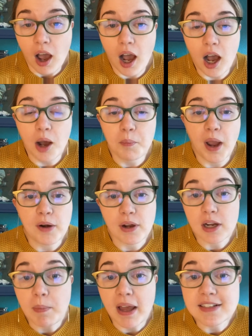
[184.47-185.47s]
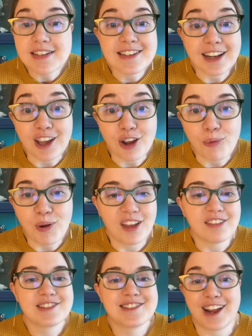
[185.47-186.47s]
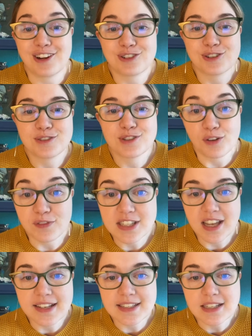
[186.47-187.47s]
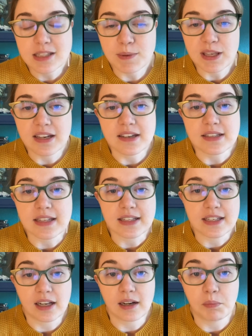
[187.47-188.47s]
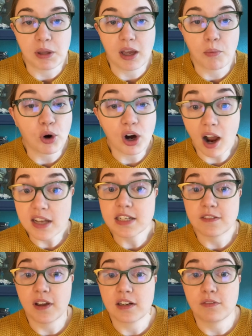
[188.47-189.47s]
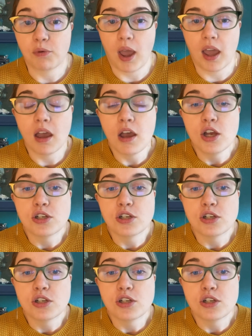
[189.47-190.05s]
I recommend sticking with standard sofa sizes because that's going to be a more cost-effective way